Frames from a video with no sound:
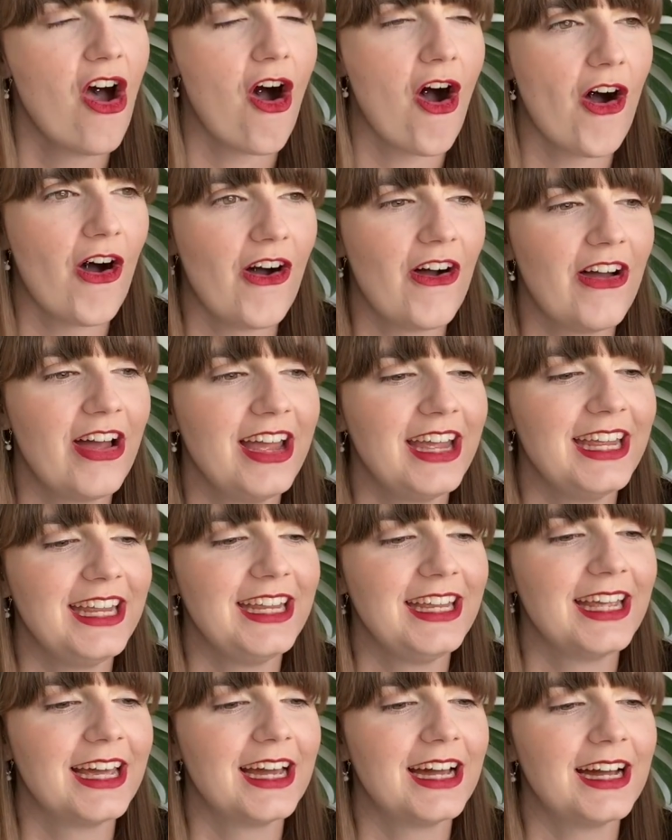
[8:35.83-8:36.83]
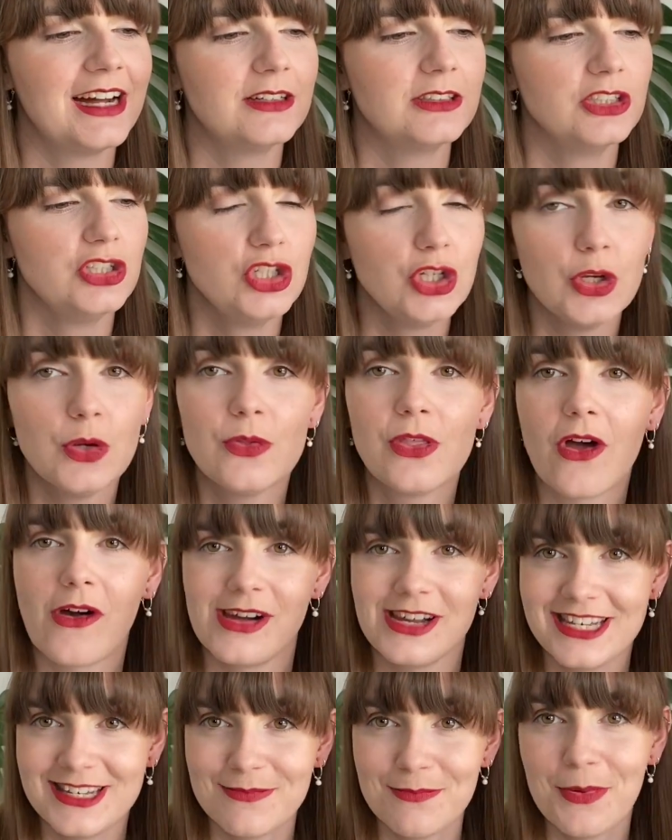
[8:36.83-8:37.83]
I knew that
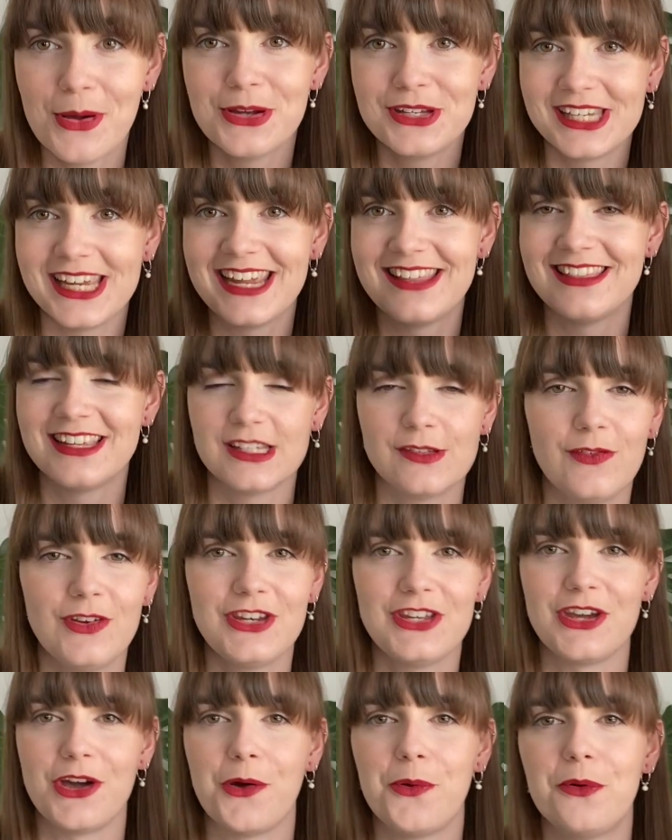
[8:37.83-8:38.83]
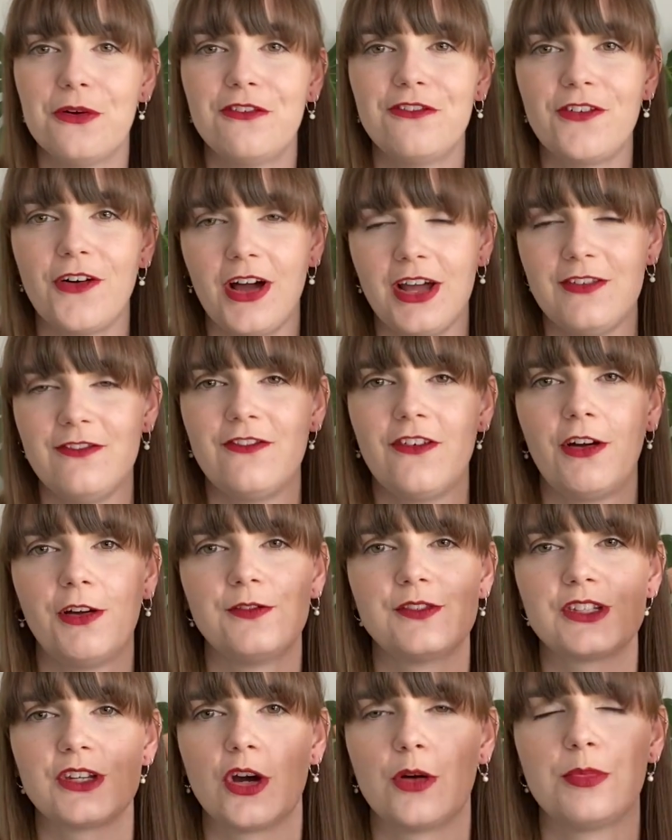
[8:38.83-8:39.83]
I'd put it in this video of five
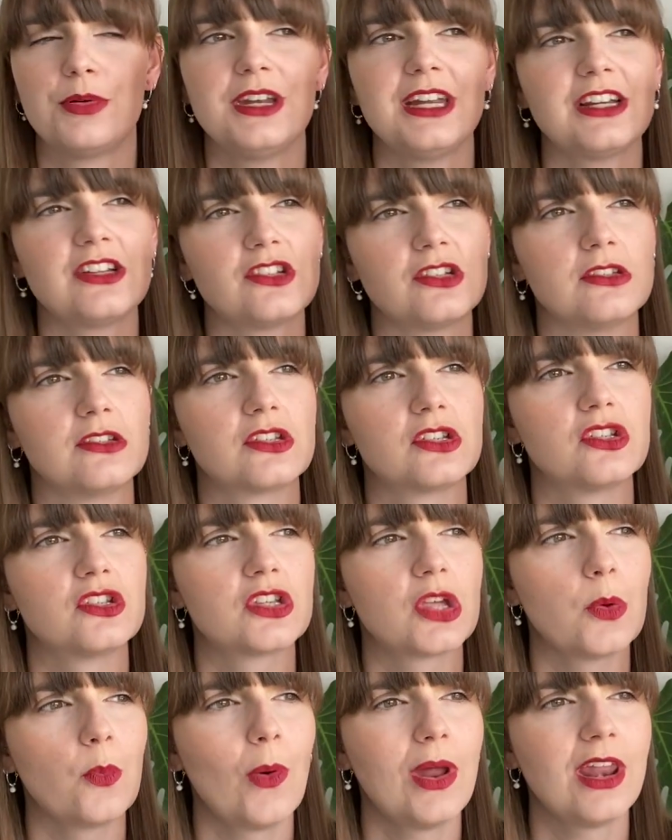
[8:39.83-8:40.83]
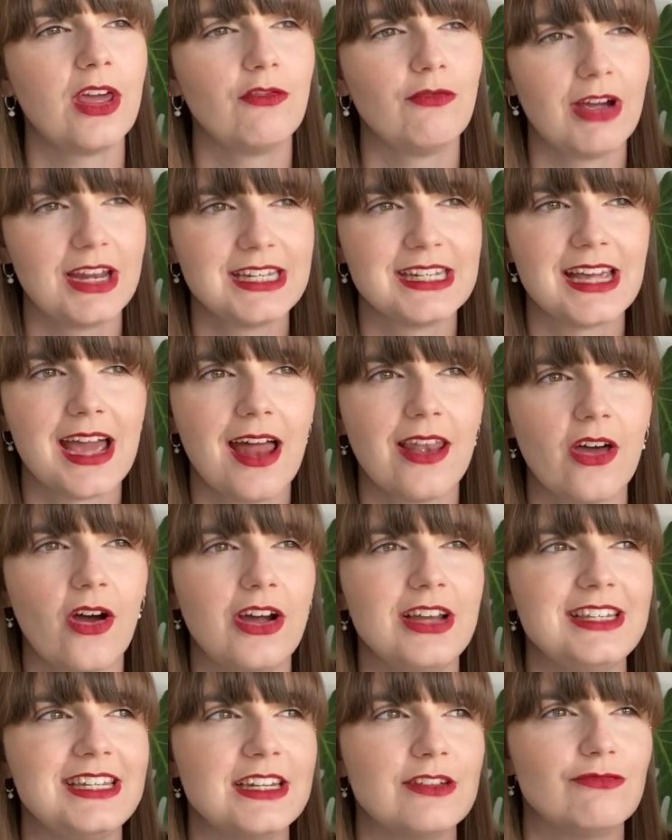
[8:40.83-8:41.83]
five-star predictions and so when I read it and
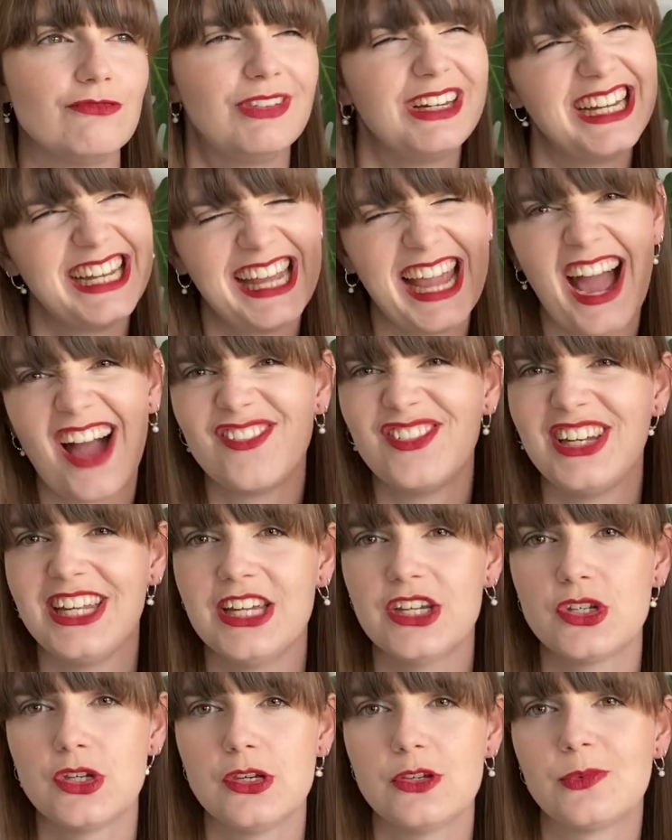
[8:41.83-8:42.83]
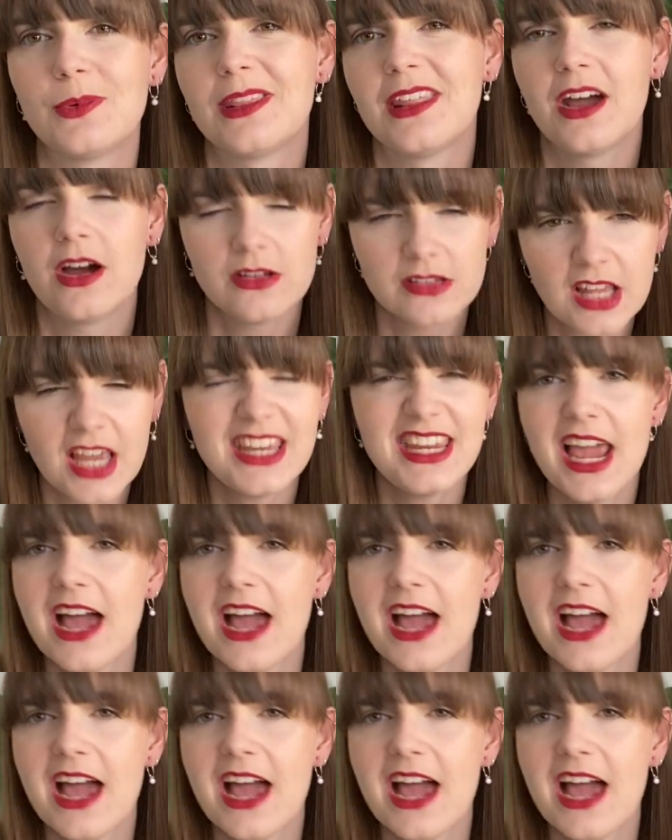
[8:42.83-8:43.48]
I didn't really have any issues with it I was like